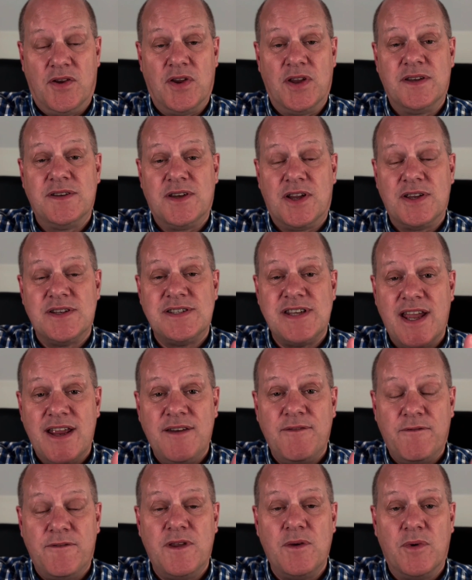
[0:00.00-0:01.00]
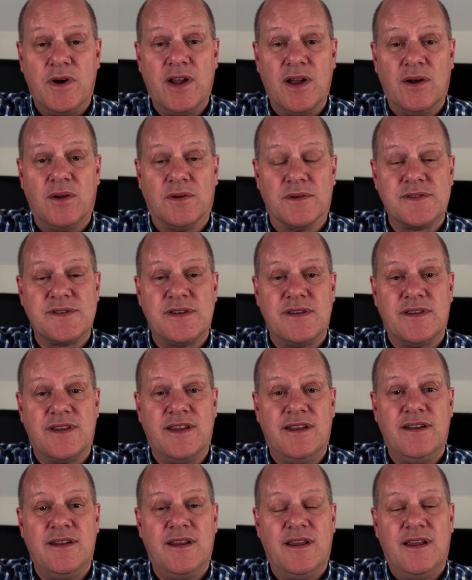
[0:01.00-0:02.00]
contain fewer goals
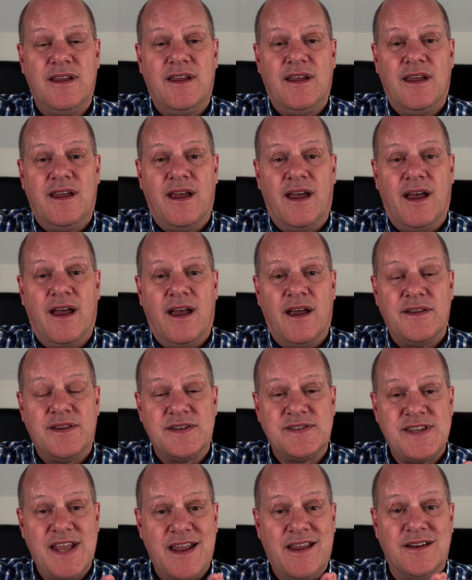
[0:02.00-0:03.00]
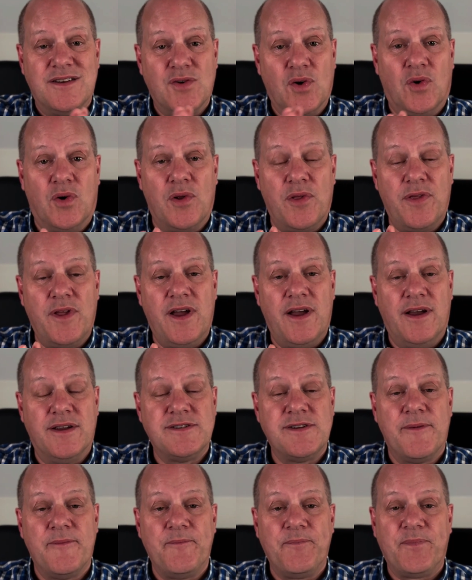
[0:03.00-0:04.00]
than the second or third.
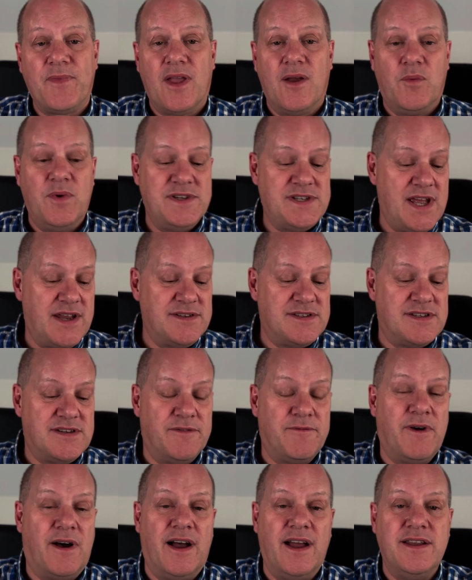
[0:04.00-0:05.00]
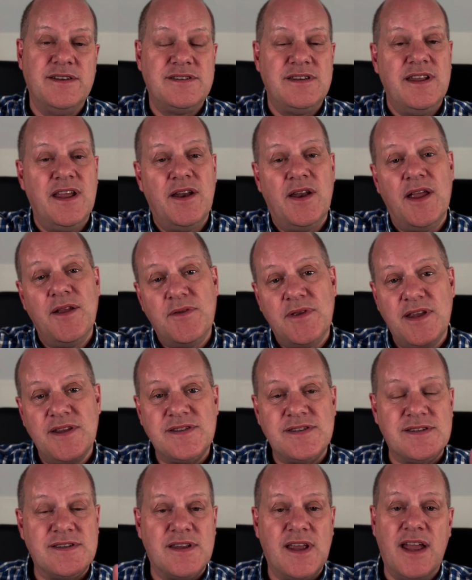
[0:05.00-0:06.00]
We tend to find
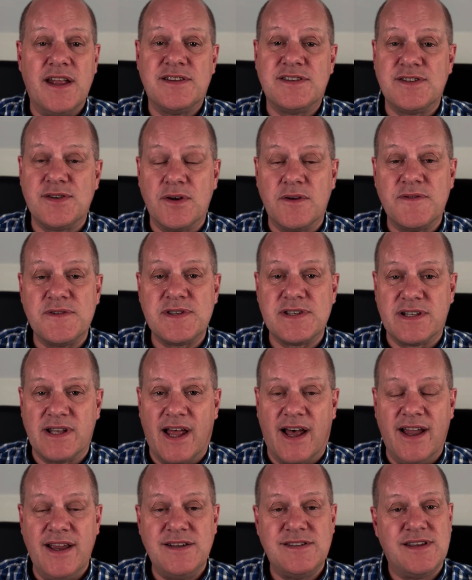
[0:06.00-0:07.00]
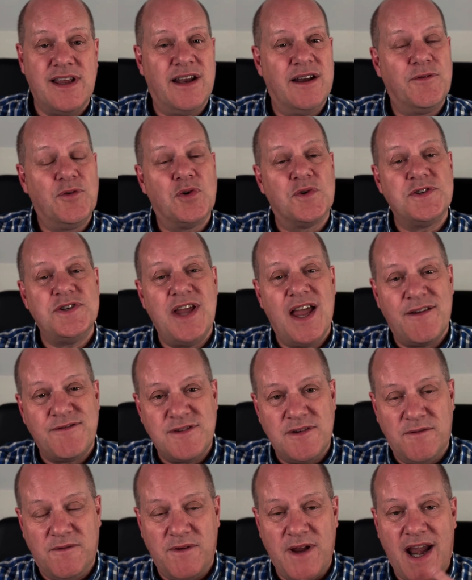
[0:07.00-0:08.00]
it's sort of slight, and of course you have
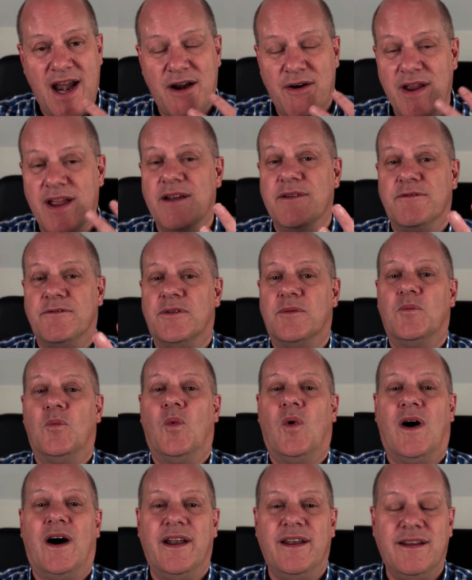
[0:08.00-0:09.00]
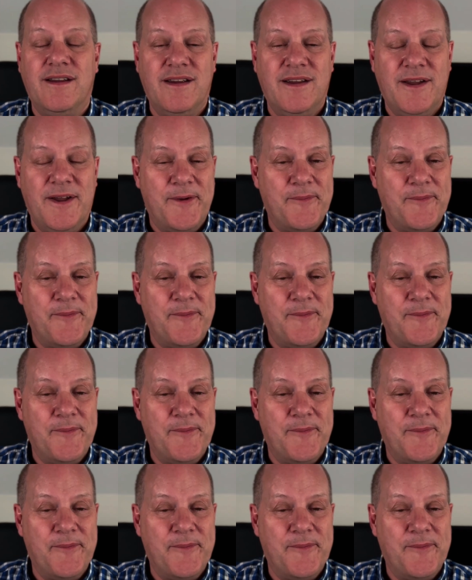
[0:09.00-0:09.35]
to vary it from one